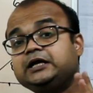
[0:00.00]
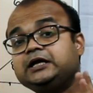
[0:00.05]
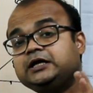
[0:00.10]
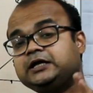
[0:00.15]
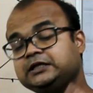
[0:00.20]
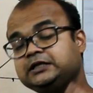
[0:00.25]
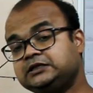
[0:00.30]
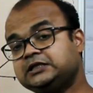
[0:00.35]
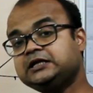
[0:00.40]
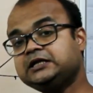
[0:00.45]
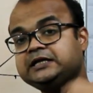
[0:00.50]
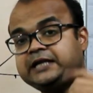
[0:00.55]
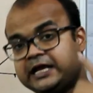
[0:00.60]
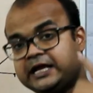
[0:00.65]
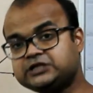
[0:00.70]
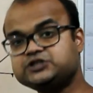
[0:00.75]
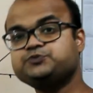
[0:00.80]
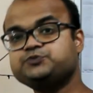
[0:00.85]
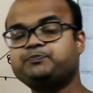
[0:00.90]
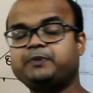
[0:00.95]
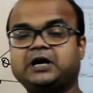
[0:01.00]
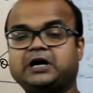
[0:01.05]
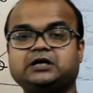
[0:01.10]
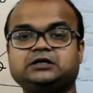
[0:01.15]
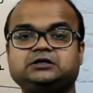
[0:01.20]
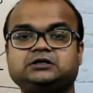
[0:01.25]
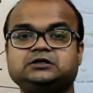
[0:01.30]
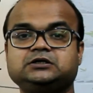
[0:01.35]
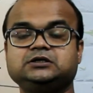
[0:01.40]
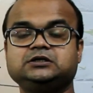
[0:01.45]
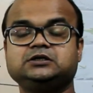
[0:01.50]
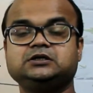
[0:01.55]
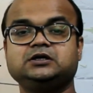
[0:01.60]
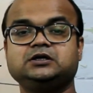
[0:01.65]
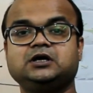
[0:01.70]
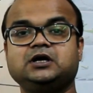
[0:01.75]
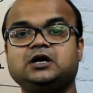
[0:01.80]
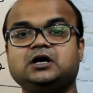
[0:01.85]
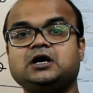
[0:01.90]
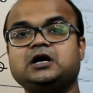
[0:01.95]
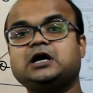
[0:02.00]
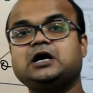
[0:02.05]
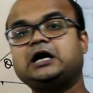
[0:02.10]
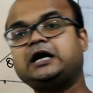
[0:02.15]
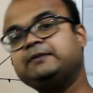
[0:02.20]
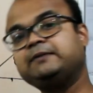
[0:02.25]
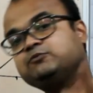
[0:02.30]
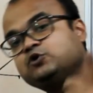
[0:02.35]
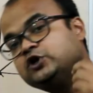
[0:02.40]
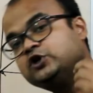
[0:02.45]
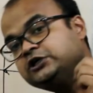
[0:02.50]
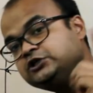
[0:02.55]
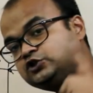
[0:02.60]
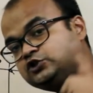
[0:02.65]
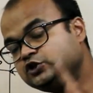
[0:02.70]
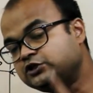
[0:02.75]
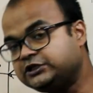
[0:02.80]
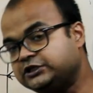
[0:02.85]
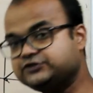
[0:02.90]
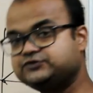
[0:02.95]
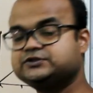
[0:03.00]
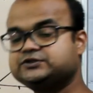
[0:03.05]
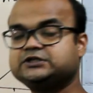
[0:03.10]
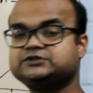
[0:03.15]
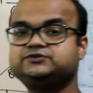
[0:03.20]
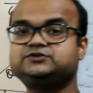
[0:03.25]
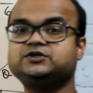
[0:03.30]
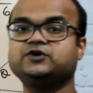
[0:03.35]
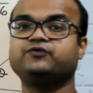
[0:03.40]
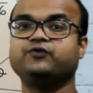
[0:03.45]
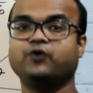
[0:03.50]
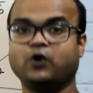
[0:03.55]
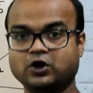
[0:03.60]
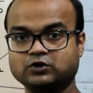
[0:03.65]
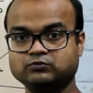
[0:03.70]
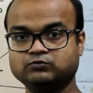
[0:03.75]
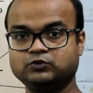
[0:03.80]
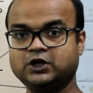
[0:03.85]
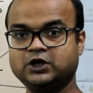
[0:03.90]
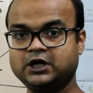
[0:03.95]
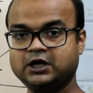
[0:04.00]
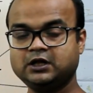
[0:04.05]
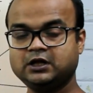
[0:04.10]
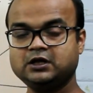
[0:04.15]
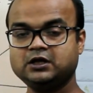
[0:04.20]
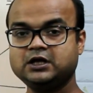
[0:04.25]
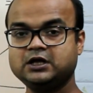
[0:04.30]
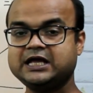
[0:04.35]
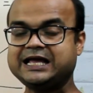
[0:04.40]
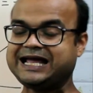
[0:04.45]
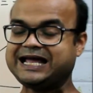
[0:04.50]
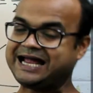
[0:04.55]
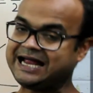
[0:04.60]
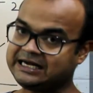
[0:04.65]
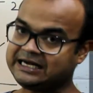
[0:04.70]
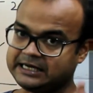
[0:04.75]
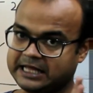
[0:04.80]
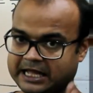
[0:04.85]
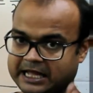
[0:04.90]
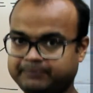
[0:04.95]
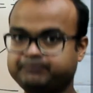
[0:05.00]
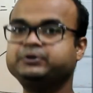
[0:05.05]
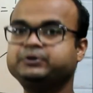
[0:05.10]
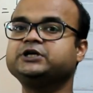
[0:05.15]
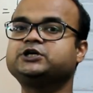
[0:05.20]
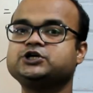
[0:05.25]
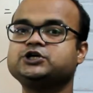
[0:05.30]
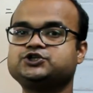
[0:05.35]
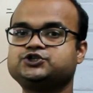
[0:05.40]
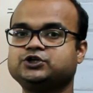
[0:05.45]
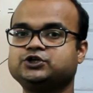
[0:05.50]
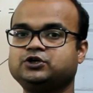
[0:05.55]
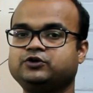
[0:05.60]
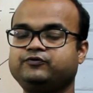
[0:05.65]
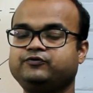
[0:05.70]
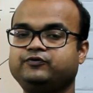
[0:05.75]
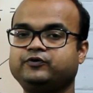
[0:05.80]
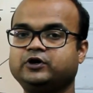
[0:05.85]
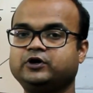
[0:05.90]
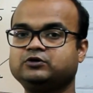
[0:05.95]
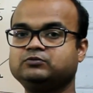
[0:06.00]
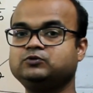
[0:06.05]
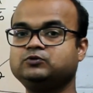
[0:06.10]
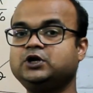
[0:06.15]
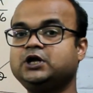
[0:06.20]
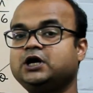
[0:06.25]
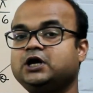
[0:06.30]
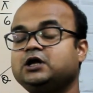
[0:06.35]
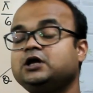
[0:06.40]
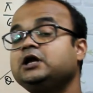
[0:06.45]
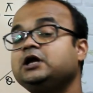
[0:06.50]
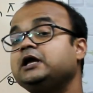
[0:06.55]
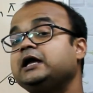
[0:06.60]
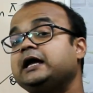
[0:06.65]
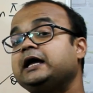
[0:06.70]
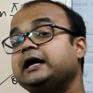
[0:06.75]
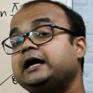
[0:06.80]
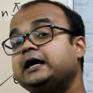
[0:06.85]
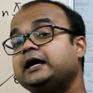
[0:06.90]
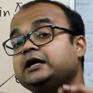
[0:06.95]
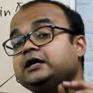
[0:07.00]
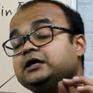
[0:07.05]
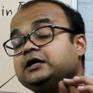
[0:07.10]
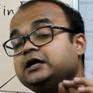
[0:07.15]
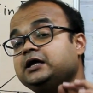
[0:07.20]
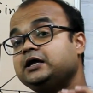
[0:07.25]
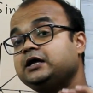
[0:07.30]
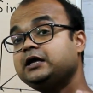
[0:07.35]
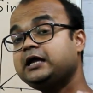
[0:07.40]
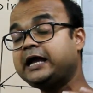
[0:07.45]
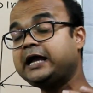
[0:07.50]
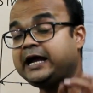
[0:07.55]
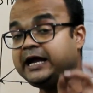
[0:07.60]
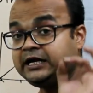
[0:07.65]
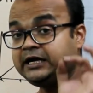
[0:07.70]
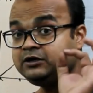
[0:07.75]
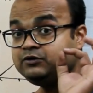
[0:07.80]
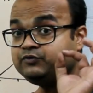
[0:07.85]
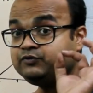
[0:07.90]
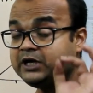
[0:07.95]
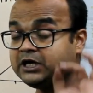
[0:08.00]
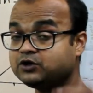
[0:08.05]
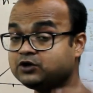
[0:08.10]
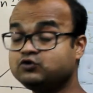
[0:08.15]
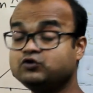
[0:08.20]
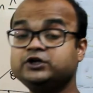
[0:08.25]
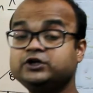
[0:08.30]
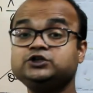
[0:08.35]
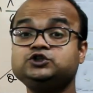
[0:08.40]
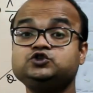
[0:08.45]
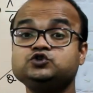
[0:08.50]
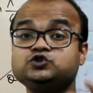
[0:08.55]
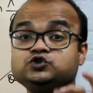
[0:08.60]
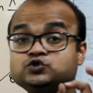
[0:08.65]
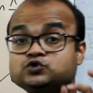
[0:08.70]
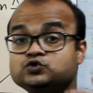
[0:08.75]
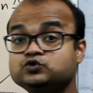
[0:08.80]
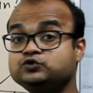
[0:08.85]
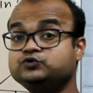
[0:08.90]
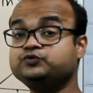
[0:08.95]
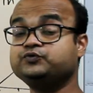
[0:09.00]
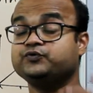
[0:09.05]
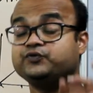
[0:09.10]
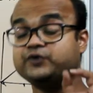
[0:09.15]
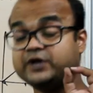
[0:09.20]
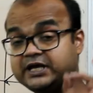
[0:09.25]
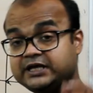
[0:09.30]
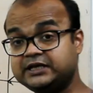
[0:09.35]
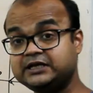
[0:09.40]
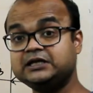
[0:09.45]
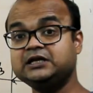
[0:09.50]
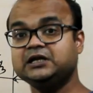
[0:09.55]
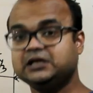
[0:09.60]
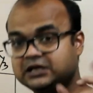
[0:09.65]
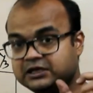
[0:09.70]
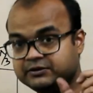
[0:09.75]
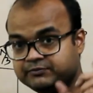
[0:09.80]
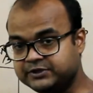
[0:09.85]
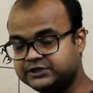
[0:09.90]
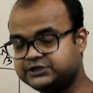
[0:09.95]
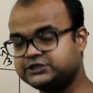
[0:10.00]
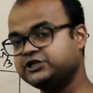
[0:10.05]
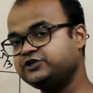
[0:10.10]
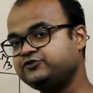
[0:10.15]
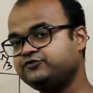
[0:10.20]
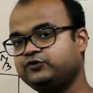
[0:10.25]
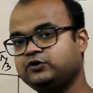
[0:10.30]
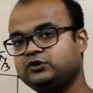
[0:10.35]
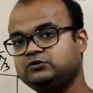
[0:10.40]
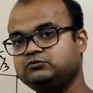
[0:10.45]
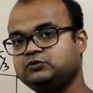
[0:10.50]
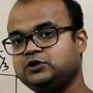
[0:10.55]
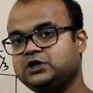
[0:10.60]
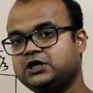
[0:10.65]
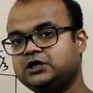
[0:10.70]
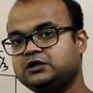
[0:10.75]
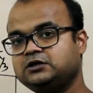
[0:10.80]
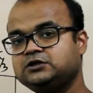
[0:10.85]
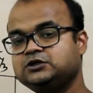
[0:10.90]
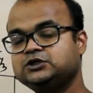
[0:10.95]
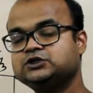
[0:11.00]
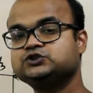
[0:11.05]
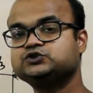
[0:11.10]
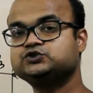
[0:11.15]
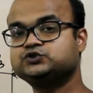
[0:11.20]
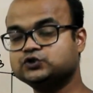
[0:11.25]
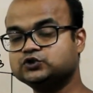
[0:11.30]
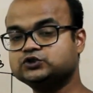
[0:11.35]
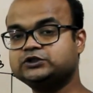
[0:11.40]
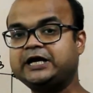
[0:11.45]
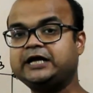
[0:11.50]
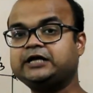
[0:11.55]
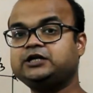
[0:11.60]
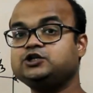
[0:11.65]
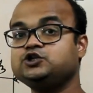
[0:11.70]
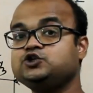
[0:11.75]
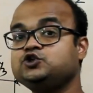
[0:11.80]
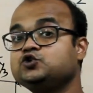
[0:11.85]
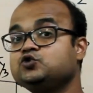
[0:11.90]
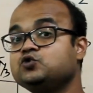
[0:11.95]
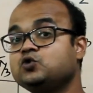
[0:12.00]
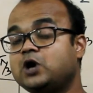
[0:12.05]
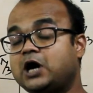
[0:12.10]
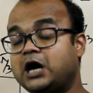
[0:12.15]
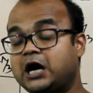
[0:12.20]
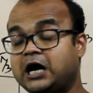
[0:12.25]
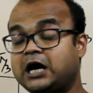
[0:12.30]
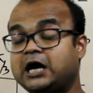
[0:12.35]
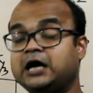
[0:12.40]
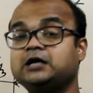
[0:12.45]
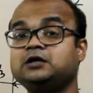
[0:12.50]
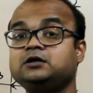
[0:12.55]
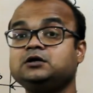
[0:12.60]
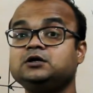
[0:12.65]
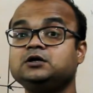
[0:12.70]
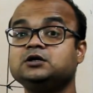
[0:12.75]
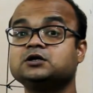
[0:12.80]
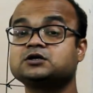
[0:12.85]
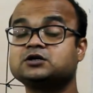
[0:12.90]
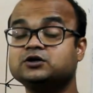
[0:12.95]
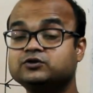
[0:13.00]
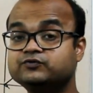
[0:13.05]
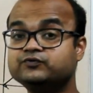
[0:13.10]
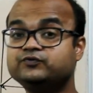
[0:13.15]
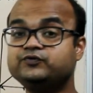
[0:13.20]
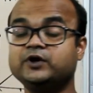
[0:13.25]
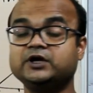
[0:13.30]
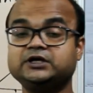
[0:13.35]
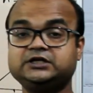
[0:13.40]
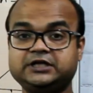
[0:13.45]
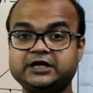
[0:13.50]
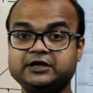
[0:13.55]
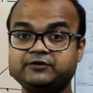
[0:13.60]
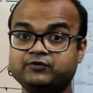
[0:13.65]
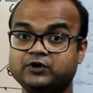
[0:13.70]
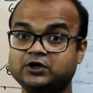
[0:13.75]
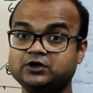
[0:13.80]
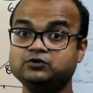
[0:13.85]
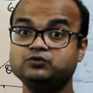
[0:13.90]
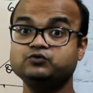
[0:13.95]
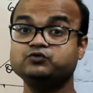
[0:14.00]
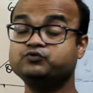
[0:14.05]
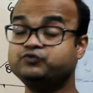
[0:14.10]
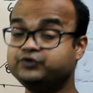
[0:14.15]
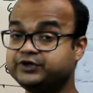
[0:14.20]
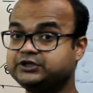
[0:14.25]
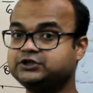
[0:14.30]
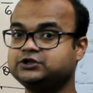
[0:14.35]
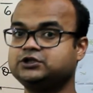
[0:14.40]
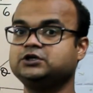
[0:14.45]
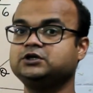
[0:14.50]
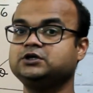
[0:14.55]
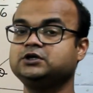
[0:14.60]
In the next part, I am going to discuss the formula and application of formula, and we are going to use very limited formula so that you are comfortable with